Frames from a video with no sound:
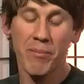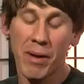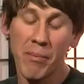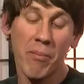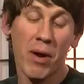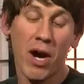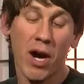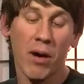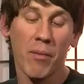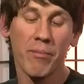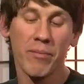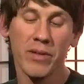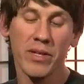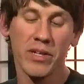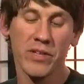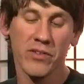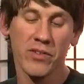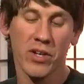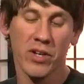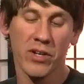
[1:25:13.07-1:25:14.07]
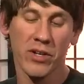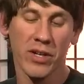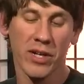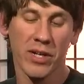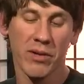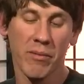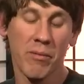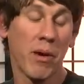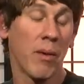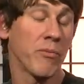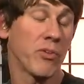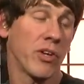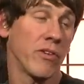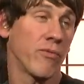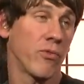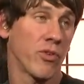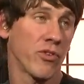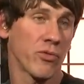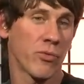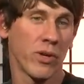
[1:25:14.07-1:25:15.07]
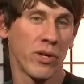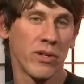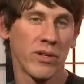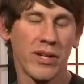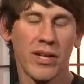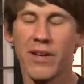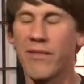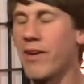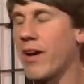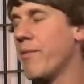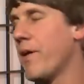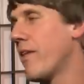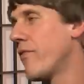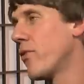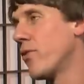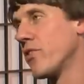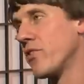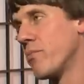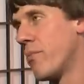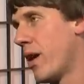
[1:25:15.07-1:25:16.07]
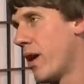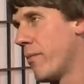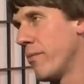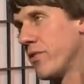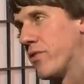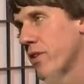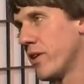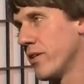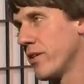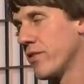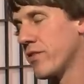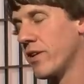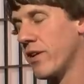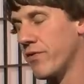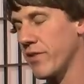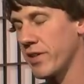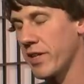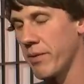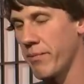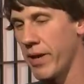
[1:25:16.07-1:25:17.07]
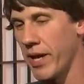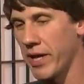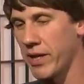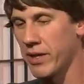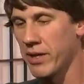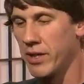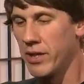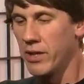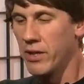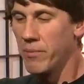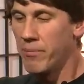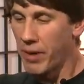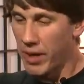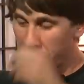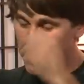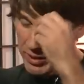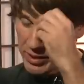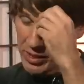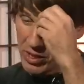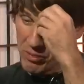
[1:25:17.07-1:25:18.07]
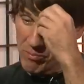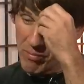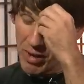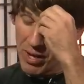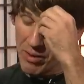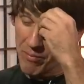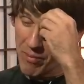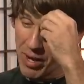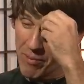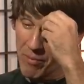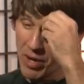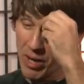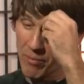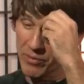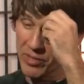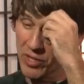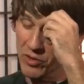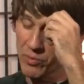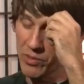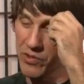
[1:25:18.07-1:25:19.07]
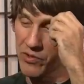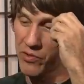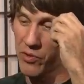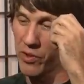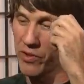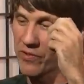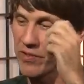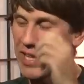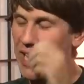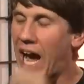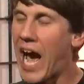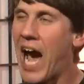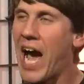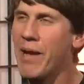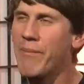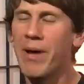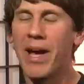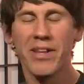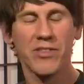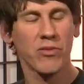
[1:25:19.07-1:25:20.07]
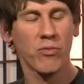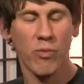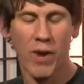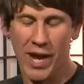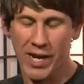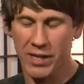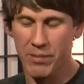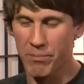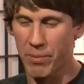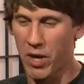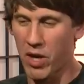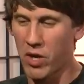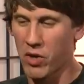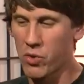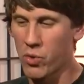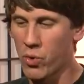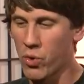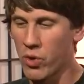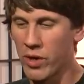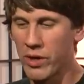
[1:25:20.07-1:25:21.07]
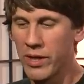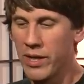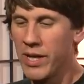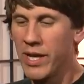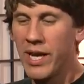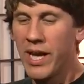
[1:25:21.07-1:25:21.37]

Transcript: my mom is on uh, my mom's on Foursquare, and I, I, mean everyone's mom is on the stuff that they make. But you know, my, my mom tells me the story. She's like I'm at the racquetball court,